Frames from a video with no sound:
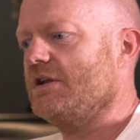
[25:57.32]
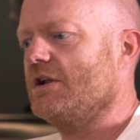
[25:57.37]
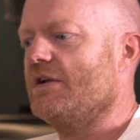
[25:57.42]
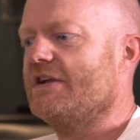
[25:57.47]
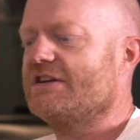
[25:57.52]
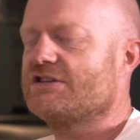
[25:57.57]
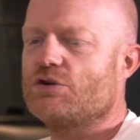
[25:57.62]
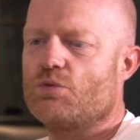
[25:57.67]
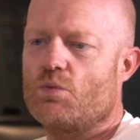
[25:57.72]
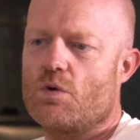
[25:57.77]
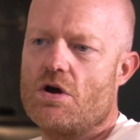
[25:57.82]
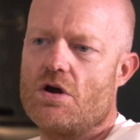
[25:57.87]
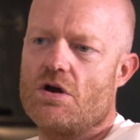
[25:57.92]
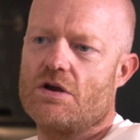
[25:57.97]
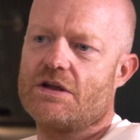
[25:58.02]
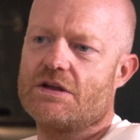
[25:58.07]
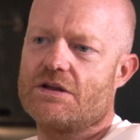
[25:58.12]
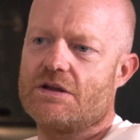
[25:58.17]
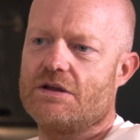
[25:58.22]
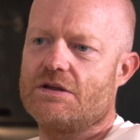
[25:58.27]
that's your
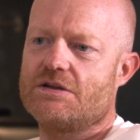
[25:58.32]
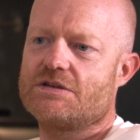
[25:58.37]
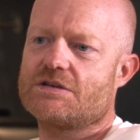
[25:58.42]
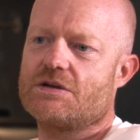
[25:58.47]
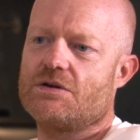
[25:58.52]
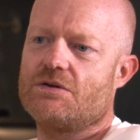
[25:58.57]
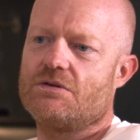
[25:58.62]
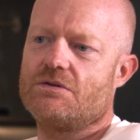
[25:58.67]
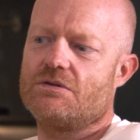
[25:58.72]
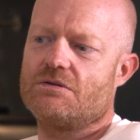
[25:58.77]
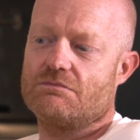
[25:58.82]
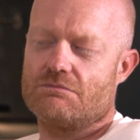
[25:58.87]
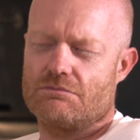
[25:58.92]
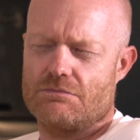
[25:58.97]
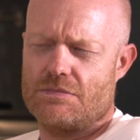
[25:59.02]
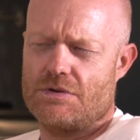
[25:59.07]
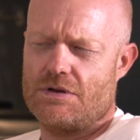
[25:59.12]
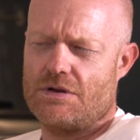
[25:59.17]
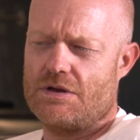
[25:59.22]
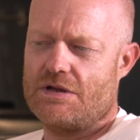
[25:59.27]
work, isn't it? So
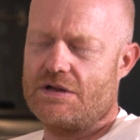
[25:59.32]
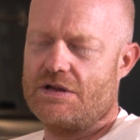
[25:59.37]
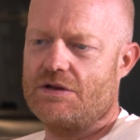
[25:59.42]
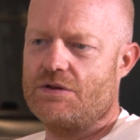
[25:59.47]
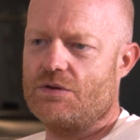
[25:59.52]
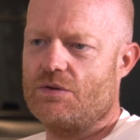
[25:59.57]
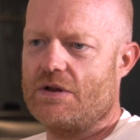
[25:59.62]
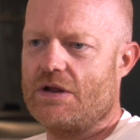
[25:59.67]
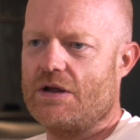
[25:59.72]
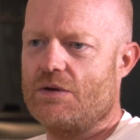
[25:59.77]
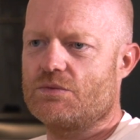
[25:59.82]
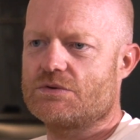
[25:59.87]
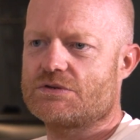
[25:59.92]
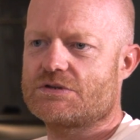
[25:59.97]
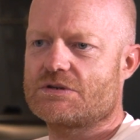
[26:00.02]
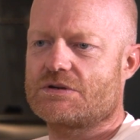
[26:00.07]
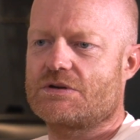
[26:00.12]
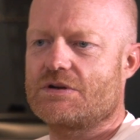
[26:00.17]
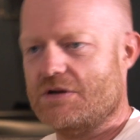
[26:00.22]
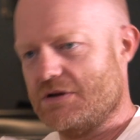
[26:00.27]
how do you do that?
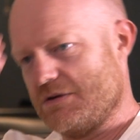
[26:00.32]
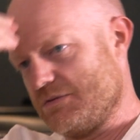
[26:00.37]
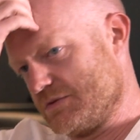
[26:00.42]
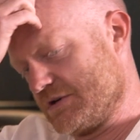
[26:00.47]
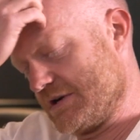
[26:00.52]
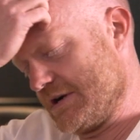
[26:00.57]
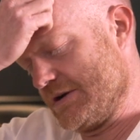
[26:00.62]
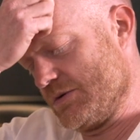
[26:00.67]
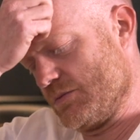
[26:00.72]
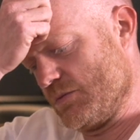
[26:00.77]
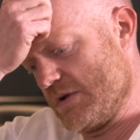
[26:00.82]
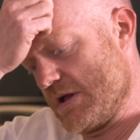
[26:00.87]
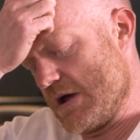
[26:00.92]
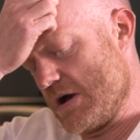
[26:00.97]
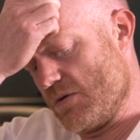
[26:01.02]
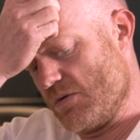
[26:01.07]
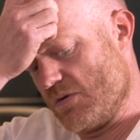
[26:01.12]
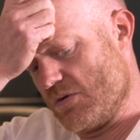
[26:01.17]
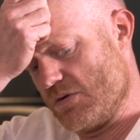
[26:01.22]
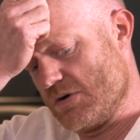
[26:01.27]
What's going on with
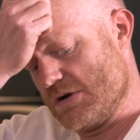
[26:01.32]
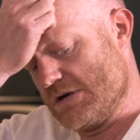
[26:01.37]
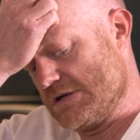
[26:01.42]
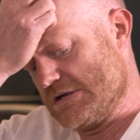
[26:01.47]
that? Or